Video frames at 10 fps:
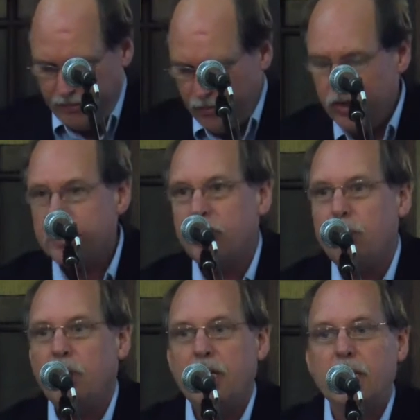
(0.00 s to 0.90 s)
First, I
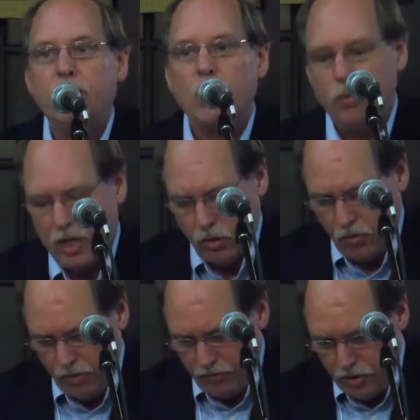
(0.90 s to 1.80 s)
want to give a quick
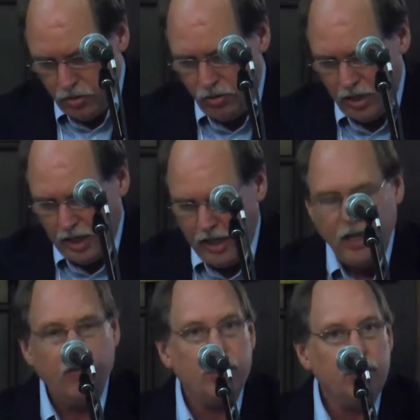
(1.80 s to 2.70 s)
overview
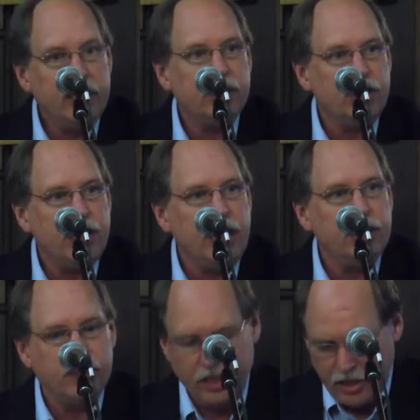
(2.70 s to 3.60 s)
of the recent
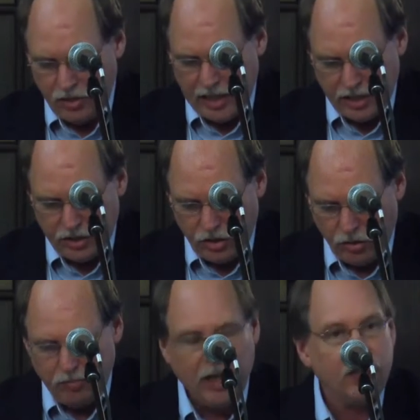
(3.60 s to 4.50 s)
changes in
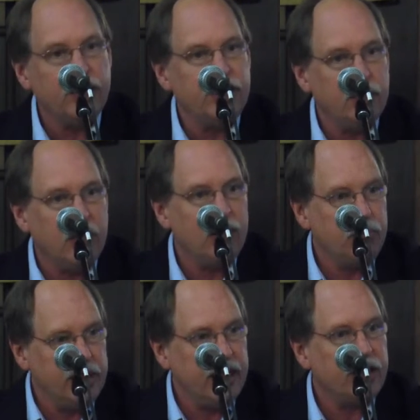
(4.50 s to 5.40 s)
international policy about
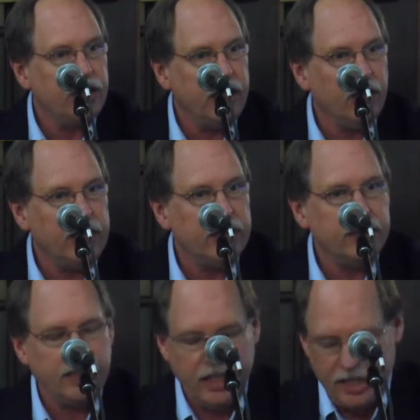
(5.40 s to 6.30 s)
protected
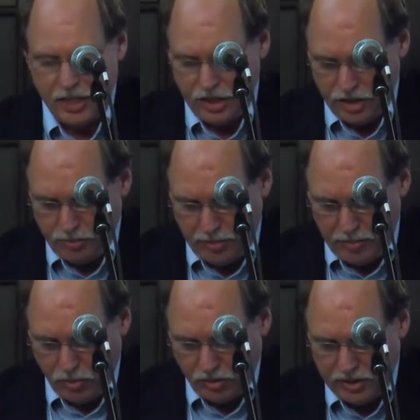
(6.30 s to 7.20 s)
areas in indigenous
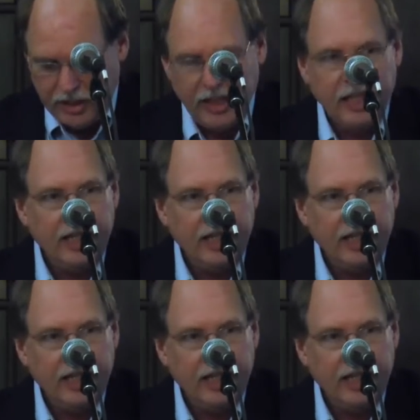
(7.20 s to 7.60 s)
peoples.